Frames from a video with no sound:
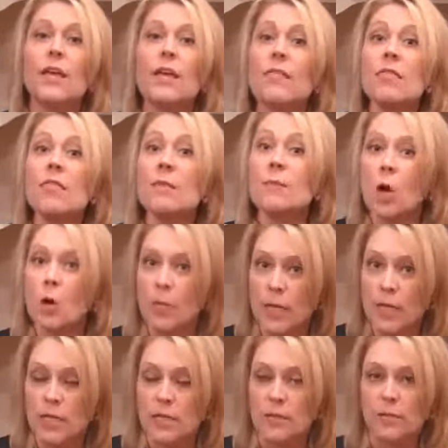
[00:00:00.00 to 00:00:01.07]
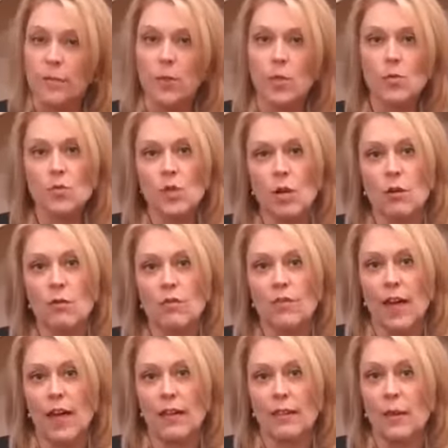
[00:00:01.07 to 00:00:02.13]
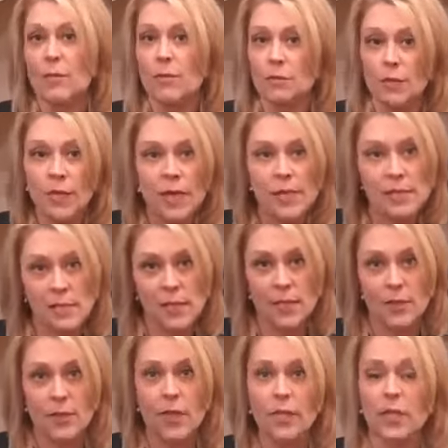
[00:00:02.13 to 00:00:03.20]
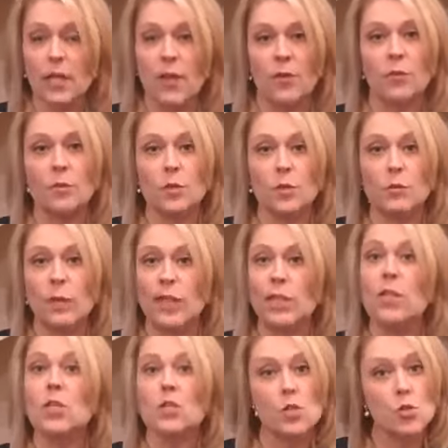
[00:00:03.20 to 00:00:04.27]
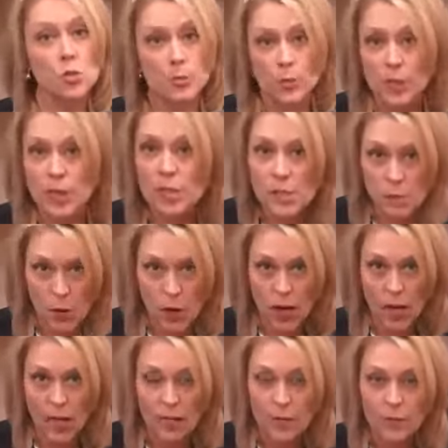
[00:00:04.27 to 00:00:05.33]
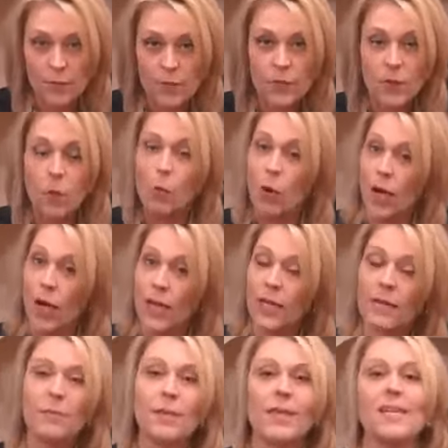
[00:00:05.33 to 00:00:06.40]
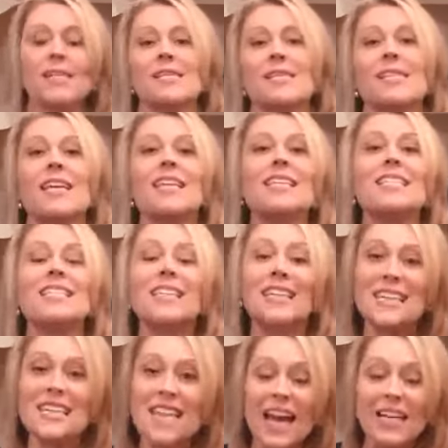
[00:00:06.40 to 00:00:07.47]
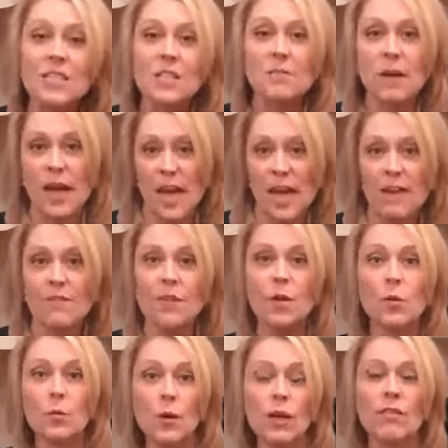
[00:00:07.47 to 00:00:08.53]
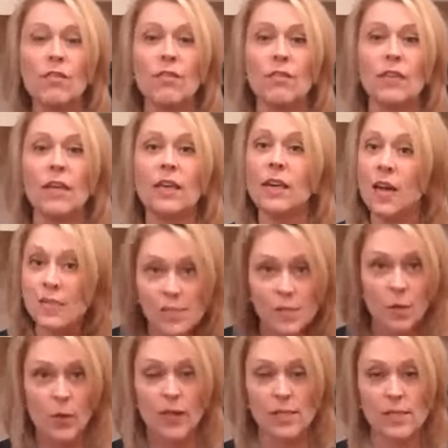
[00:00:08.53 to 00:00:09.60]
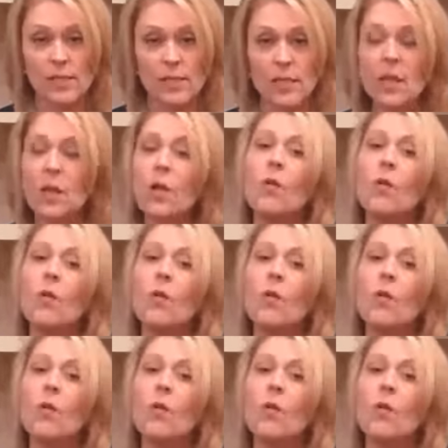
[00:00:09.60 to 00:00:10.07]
In the moment, you don't find them 3 days later in another room and shoot them with the spray. Why? Because they need to connect the behavior with the consequence.